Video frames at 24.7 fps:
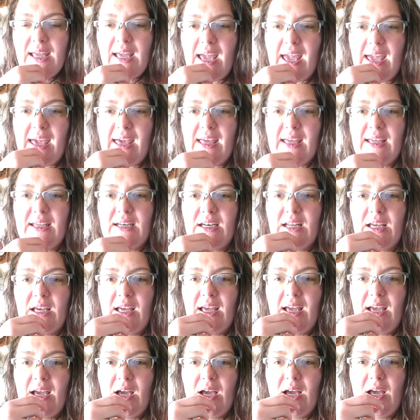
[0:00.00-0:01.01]
and
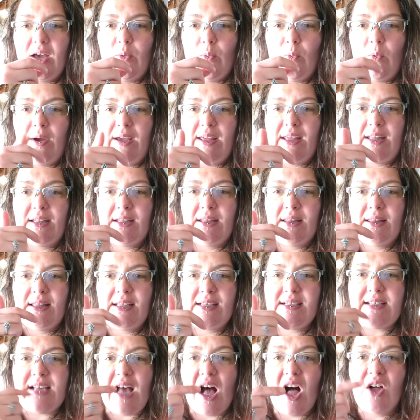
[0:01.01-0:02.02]
when
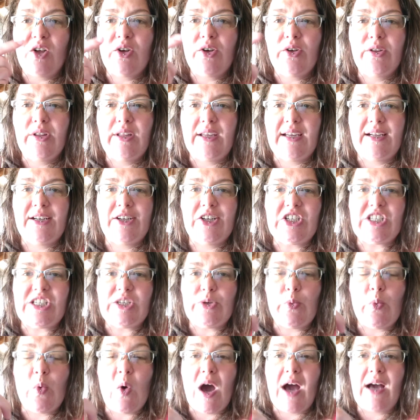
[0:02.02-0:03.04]
this uncle
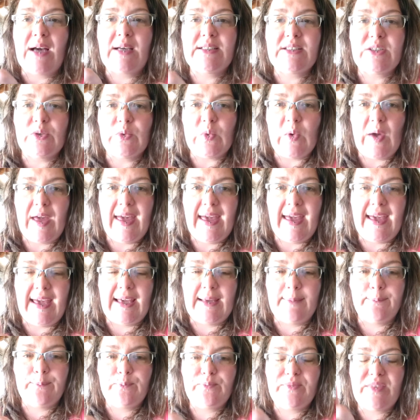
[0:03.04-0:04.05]
energy walks
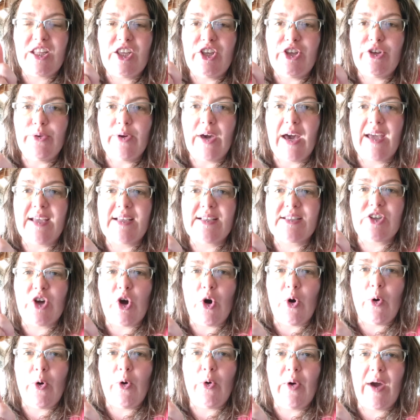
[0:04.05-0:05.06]
away, you guys
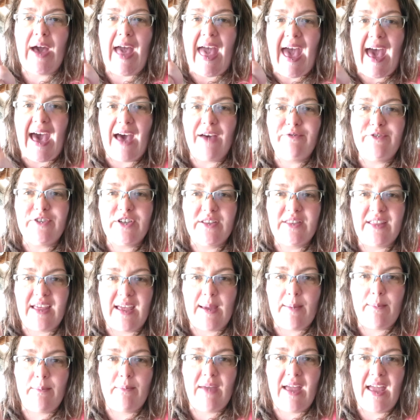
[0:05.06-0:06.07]
go after
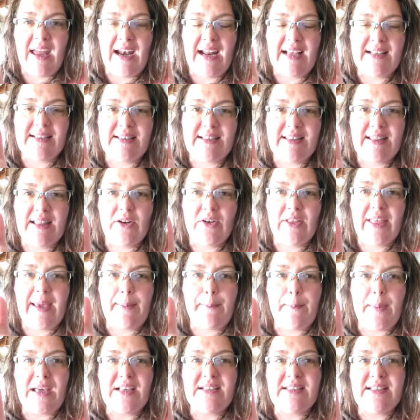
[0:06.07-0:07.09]
them and as they're
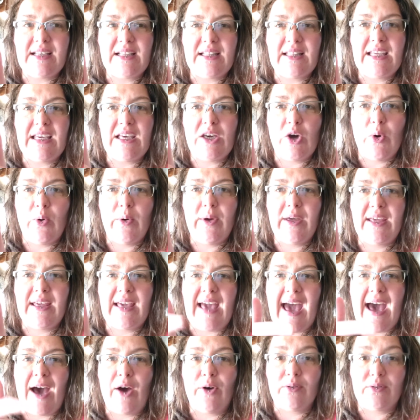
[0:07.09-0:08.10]
like basically
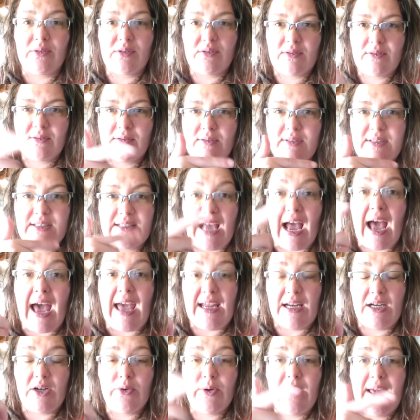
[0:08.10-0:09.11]
going
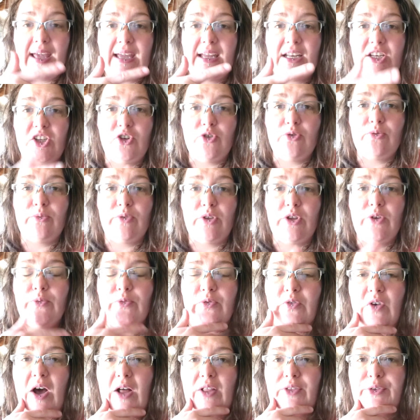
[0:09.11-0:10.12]
outside, okay? And you you
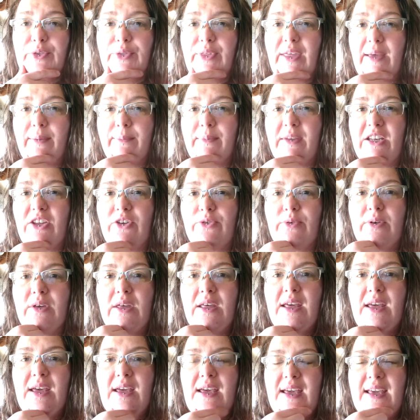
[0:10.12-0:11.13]
follow them and you
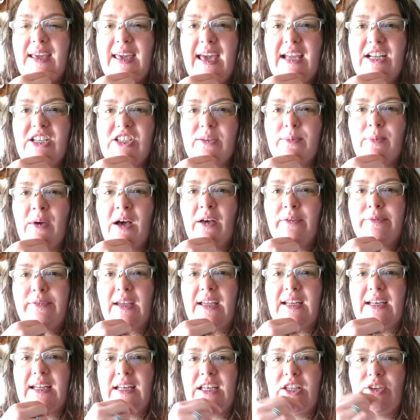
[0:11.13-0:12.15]
catch them off
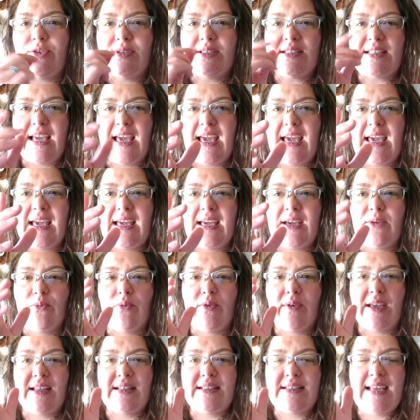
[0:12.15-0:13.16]
in and you say
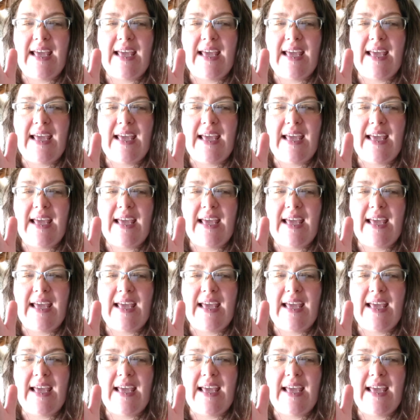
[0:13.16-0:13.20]
it